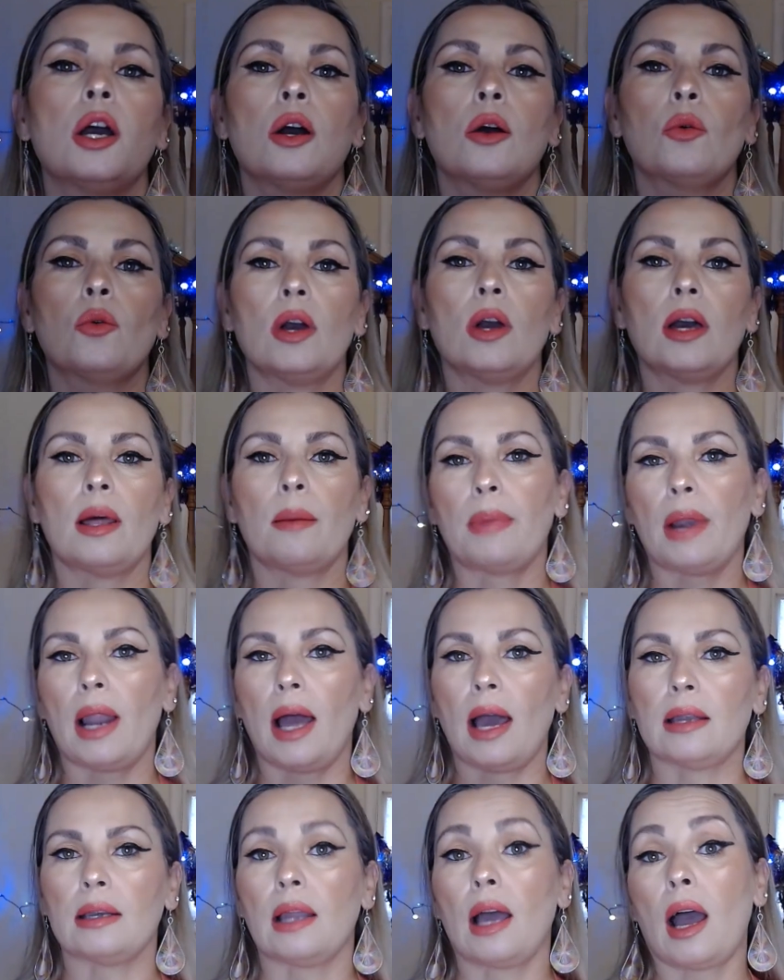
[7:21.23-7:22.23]
We're
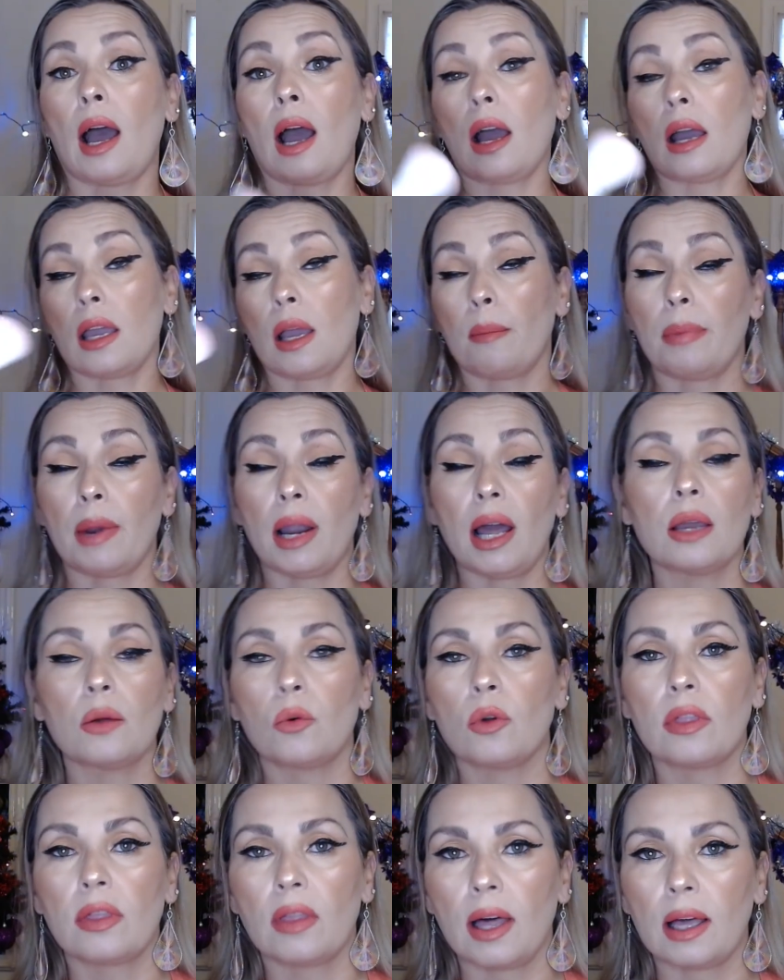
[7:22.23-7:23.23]
applying. I apply
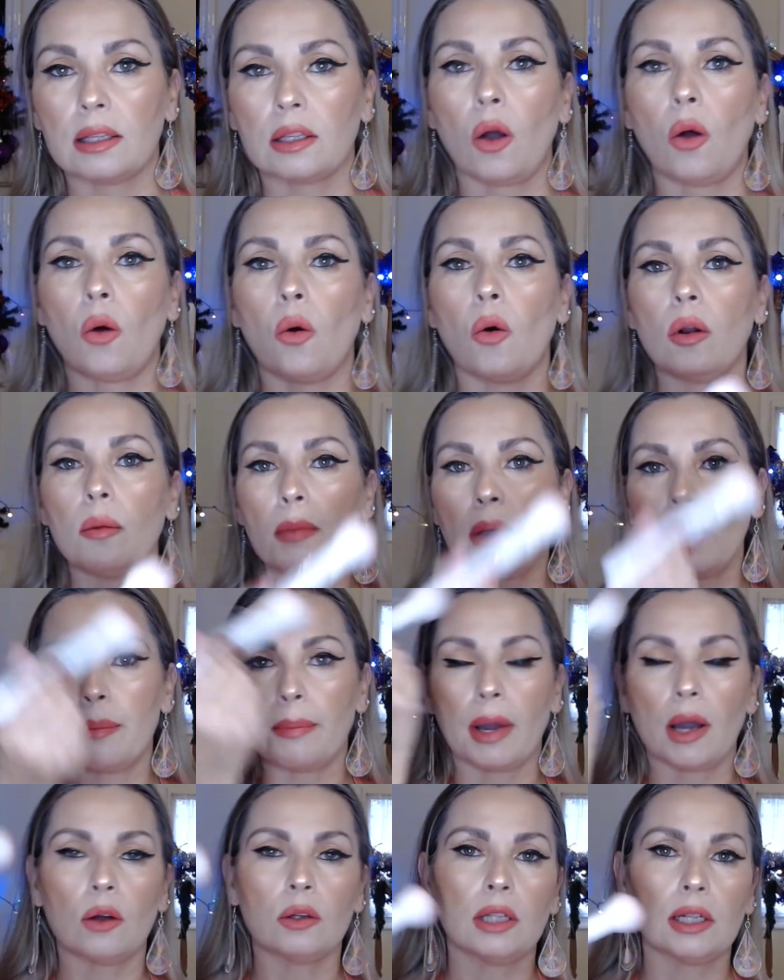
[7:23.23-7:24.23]
with that all my
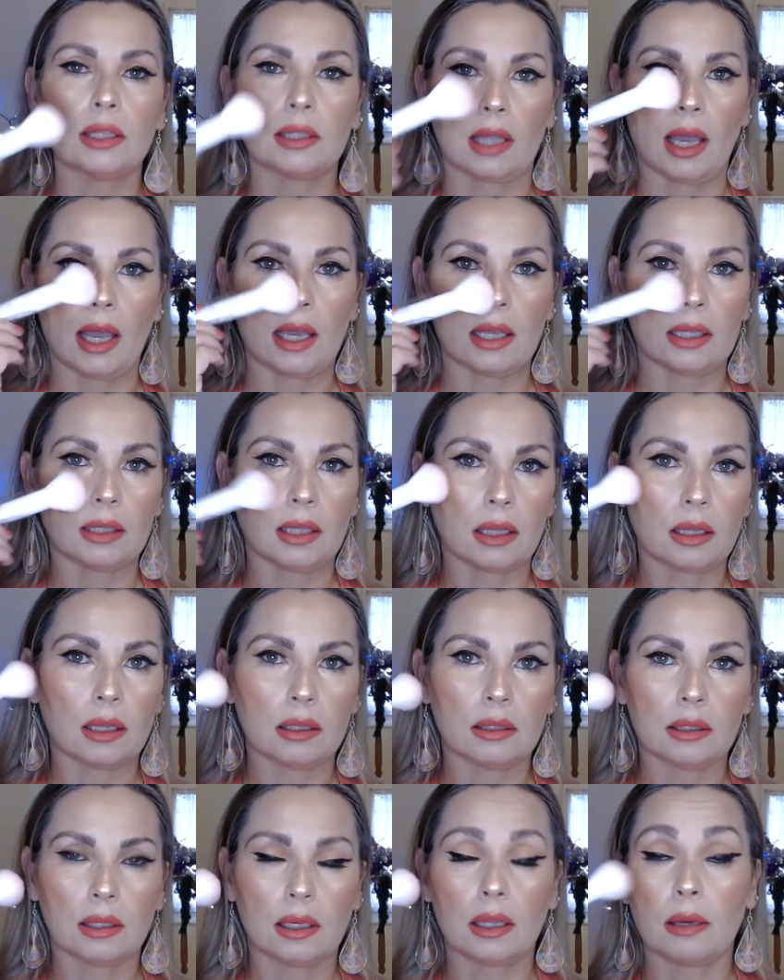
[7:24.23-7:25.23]
powders and
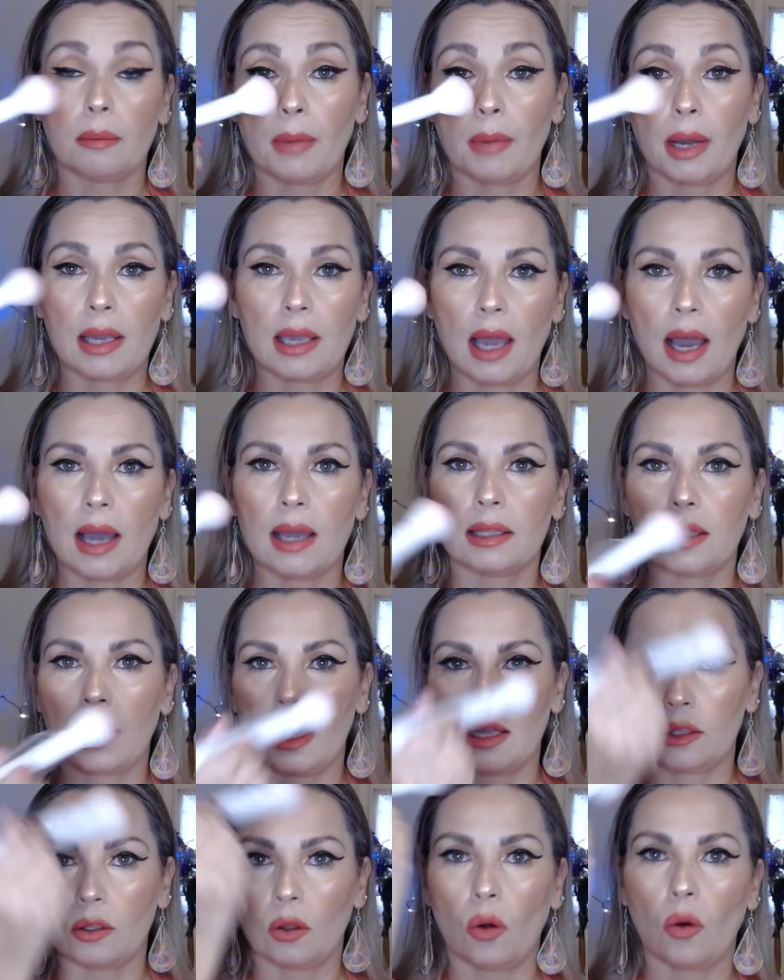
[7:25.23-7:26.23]
under my eyes
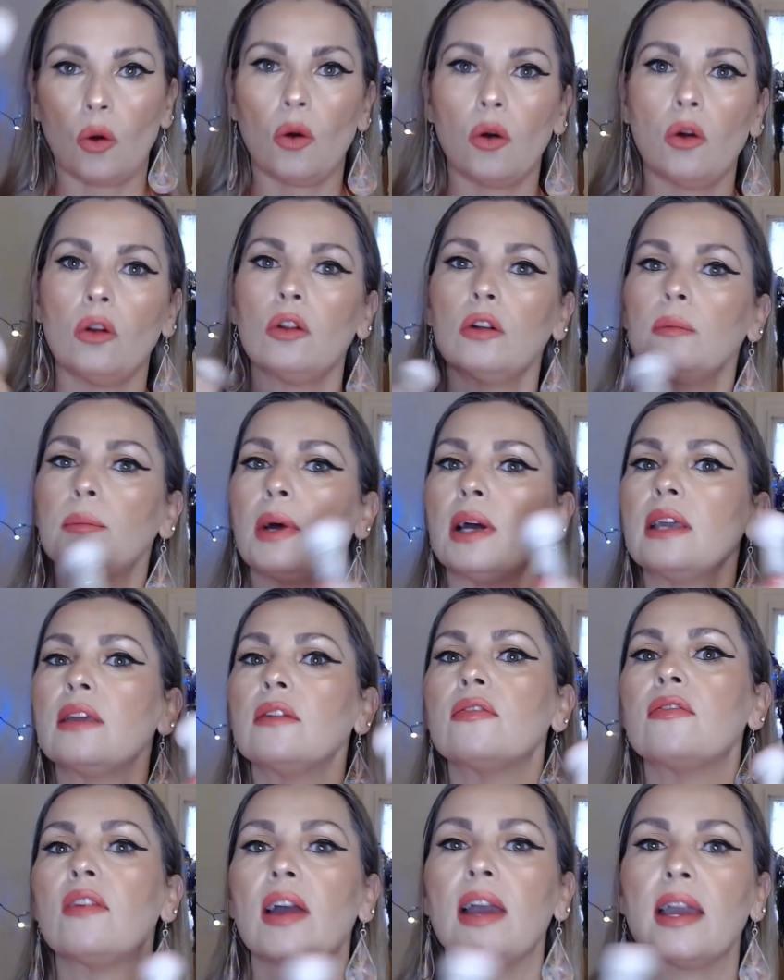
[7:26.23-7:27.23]
and all on my
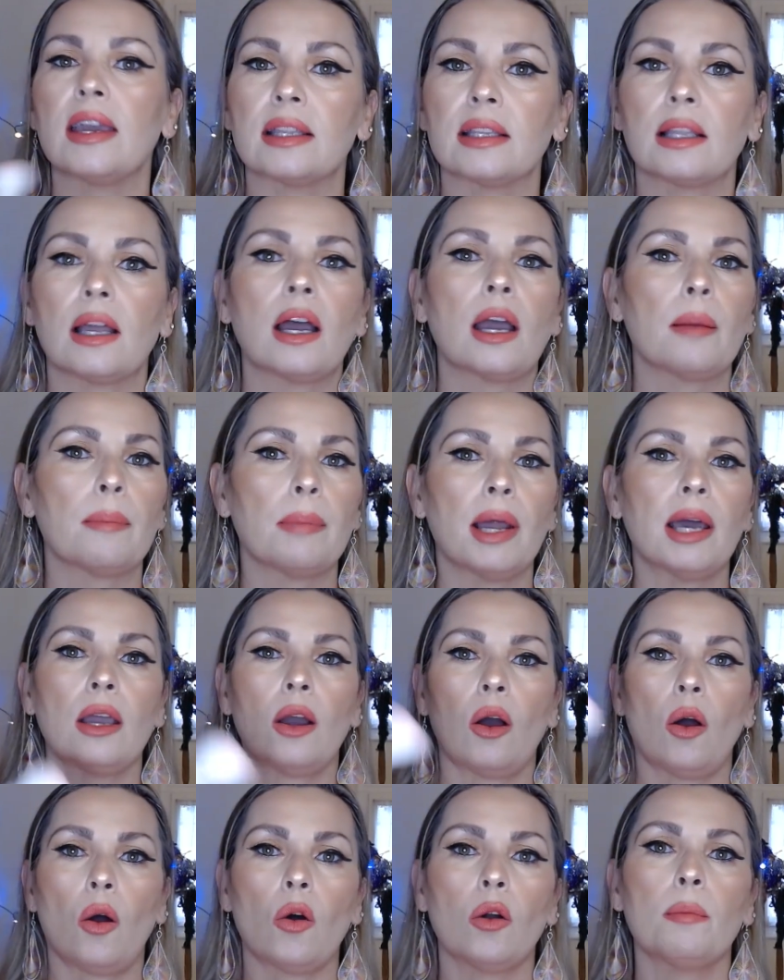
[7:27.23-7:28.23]
face. I apply
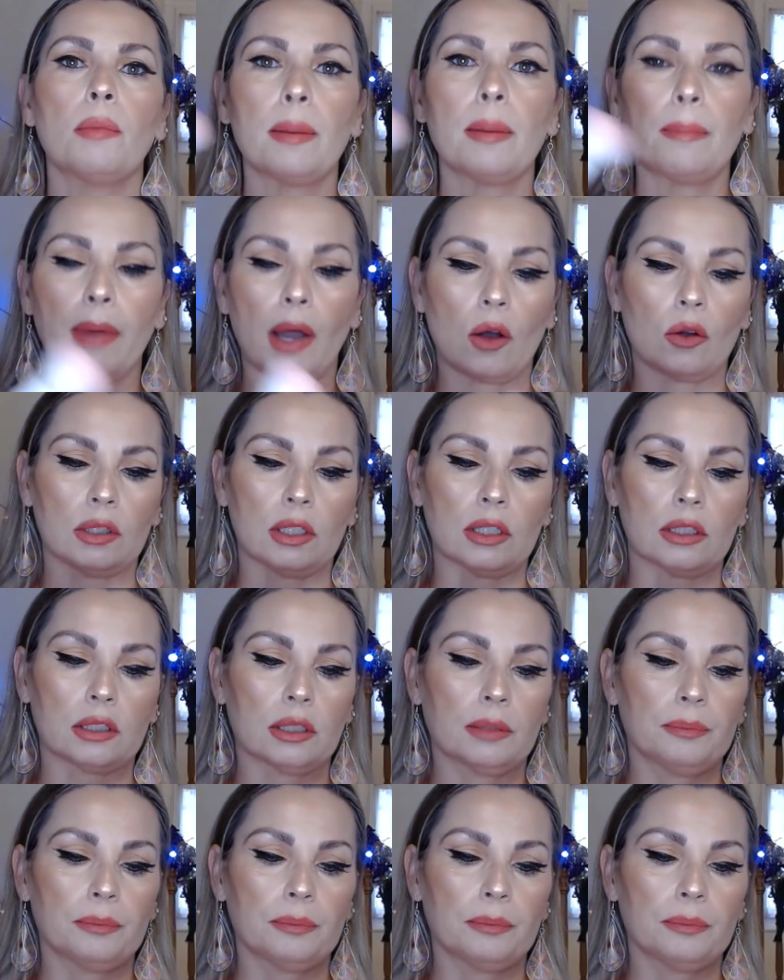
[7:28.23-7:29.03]
all my powders.